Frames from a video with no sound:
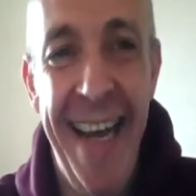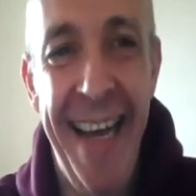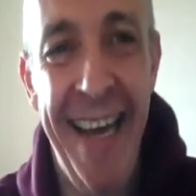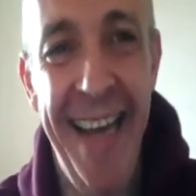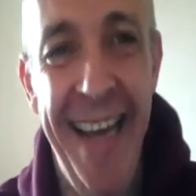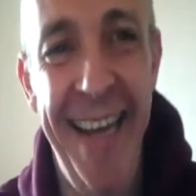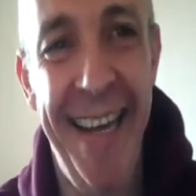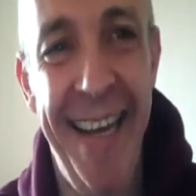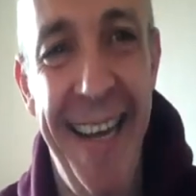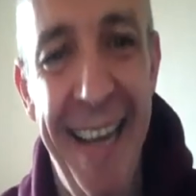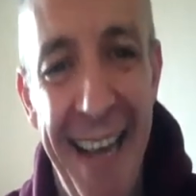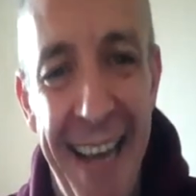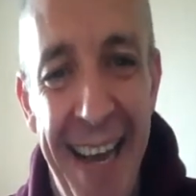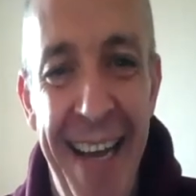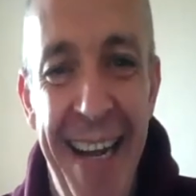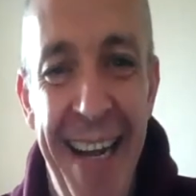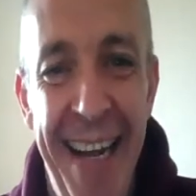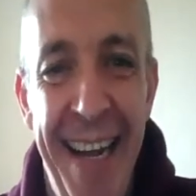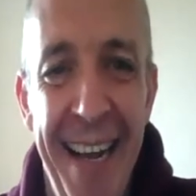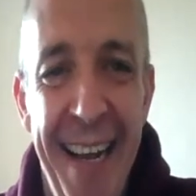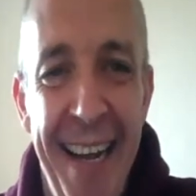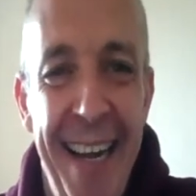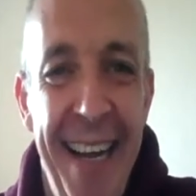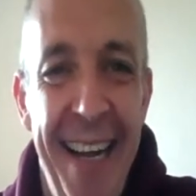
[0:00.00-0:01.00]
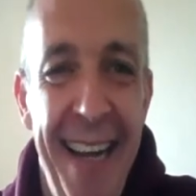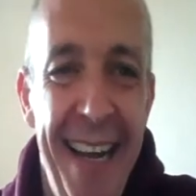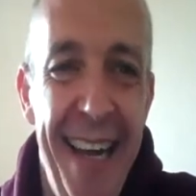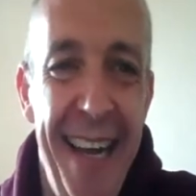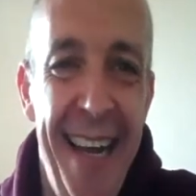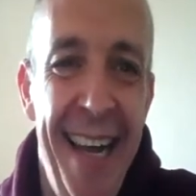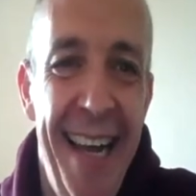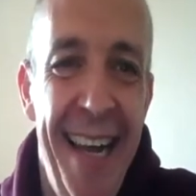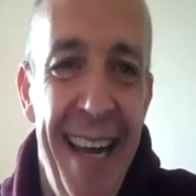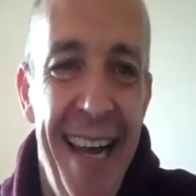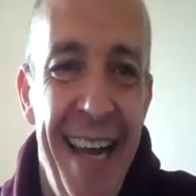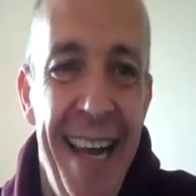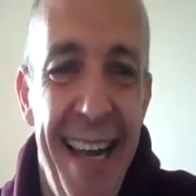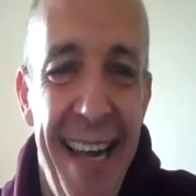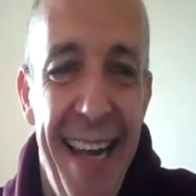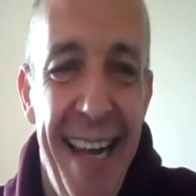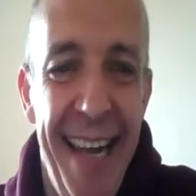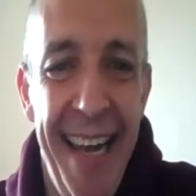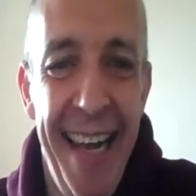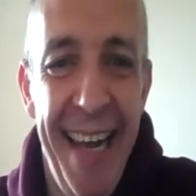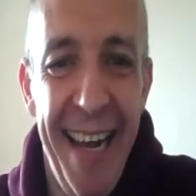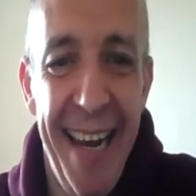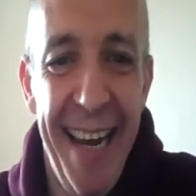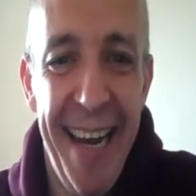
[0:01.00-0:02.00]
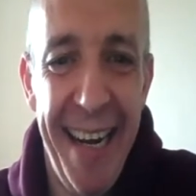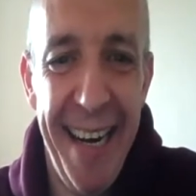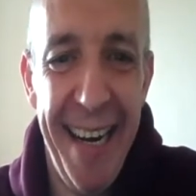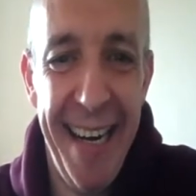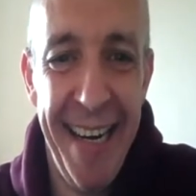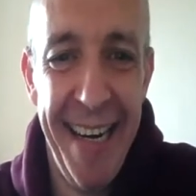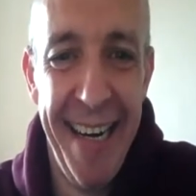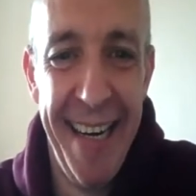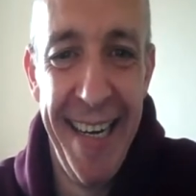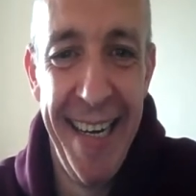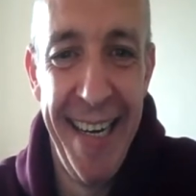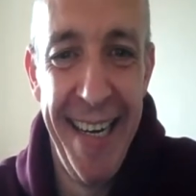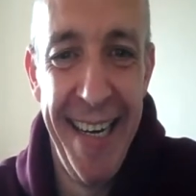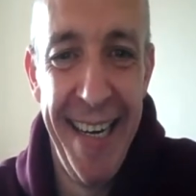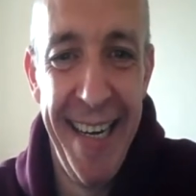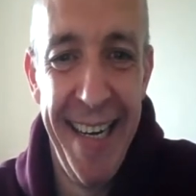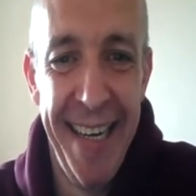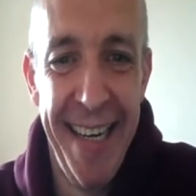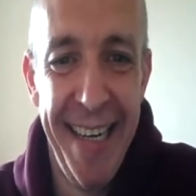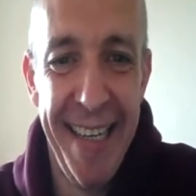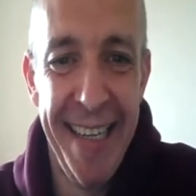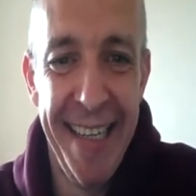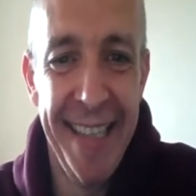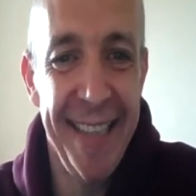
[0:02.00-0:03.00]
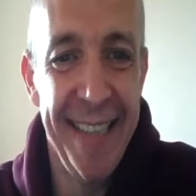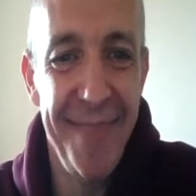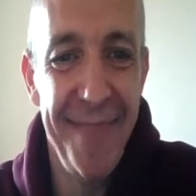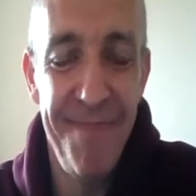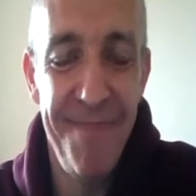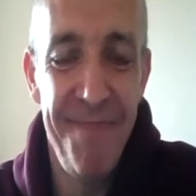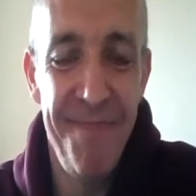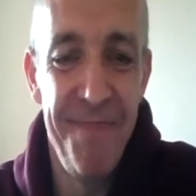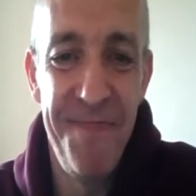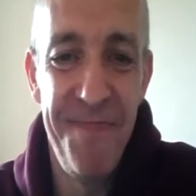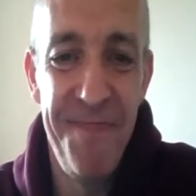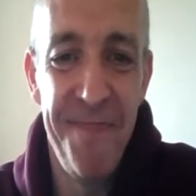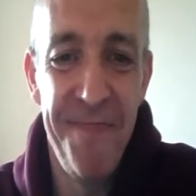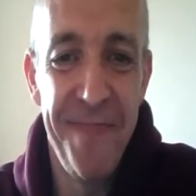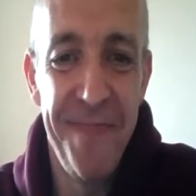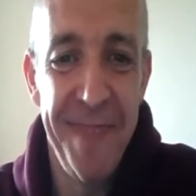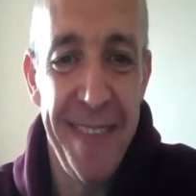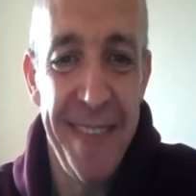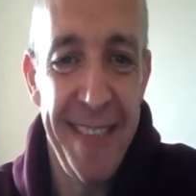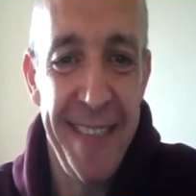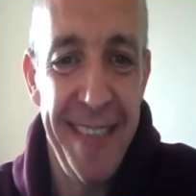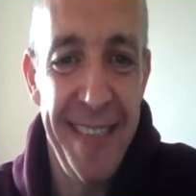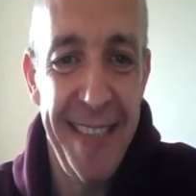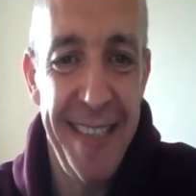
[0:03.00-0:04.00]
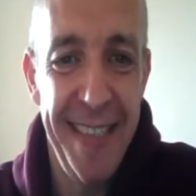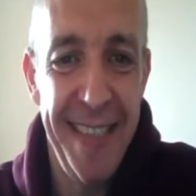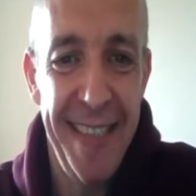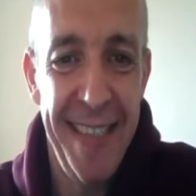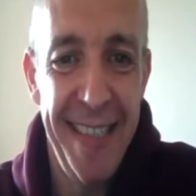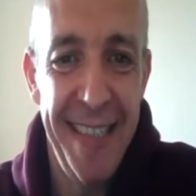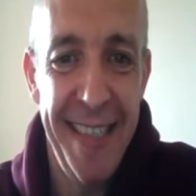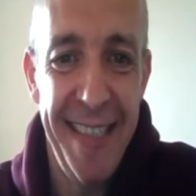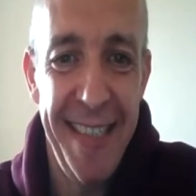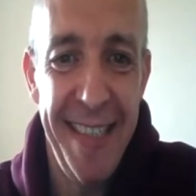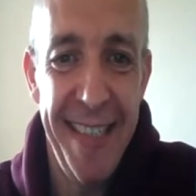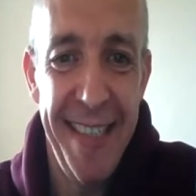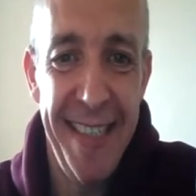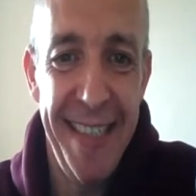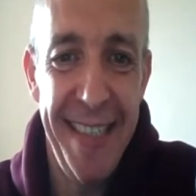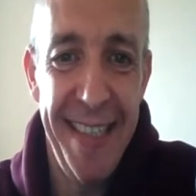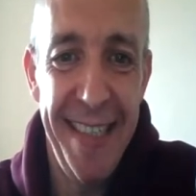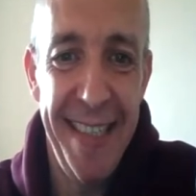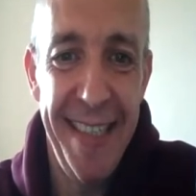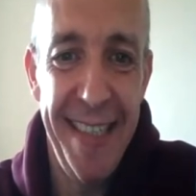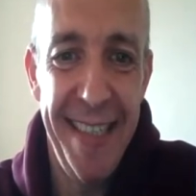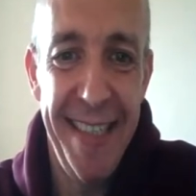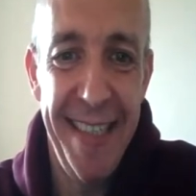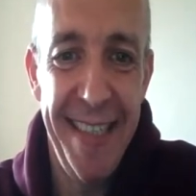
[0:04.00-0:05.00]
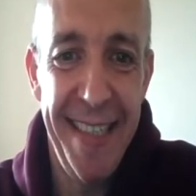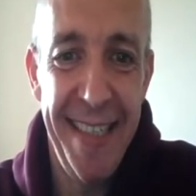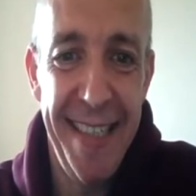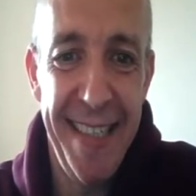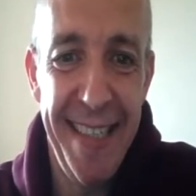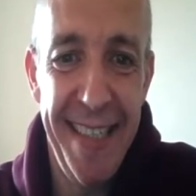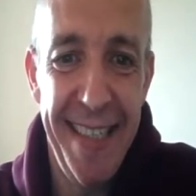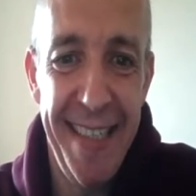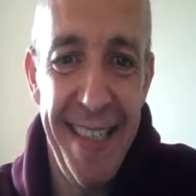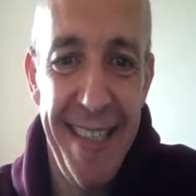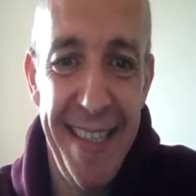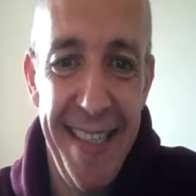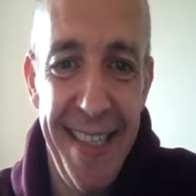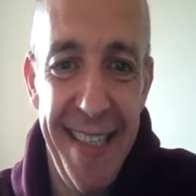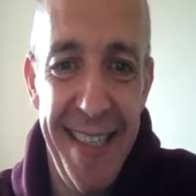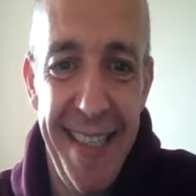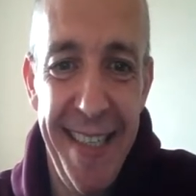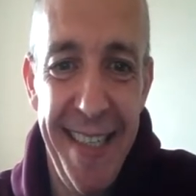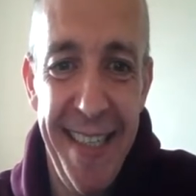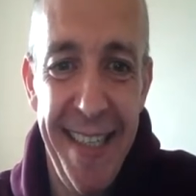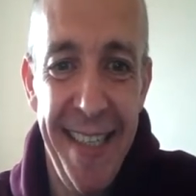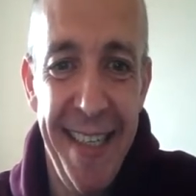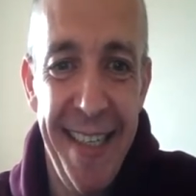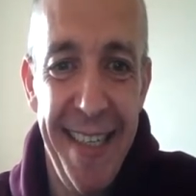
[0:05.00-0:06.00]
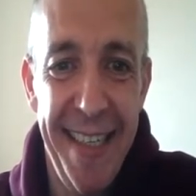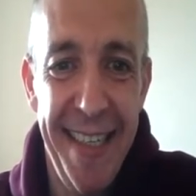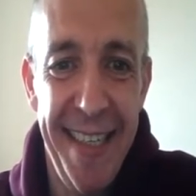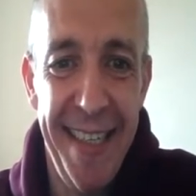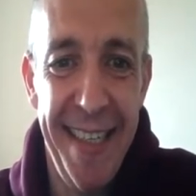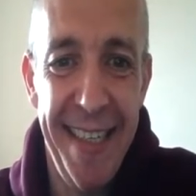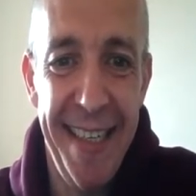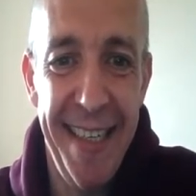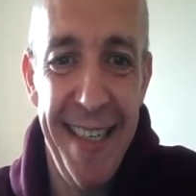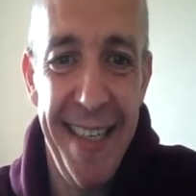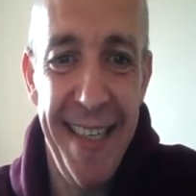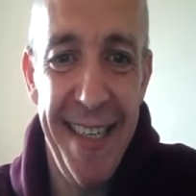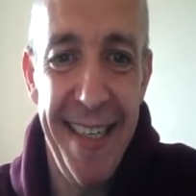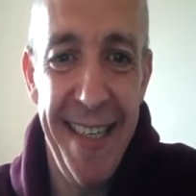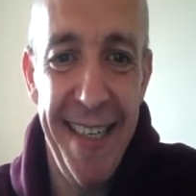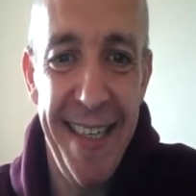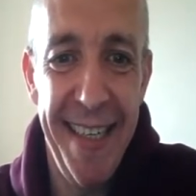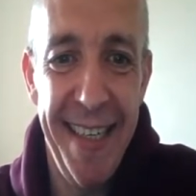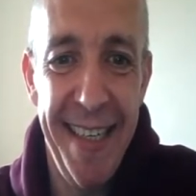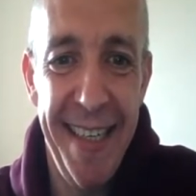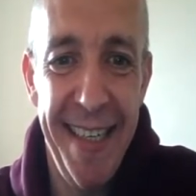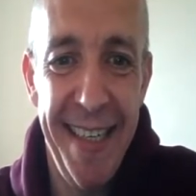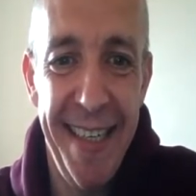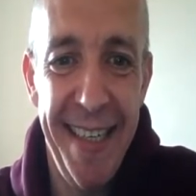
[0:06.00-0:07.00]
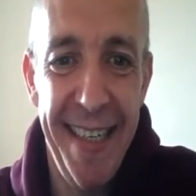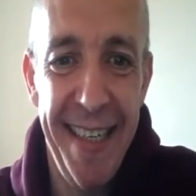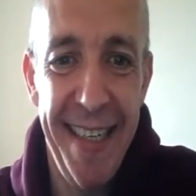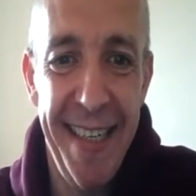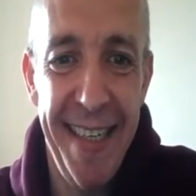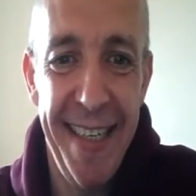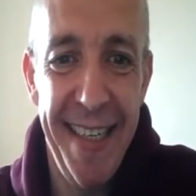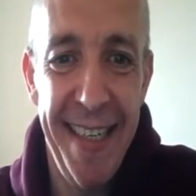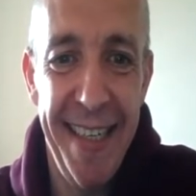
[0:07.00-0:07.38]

(not speaking)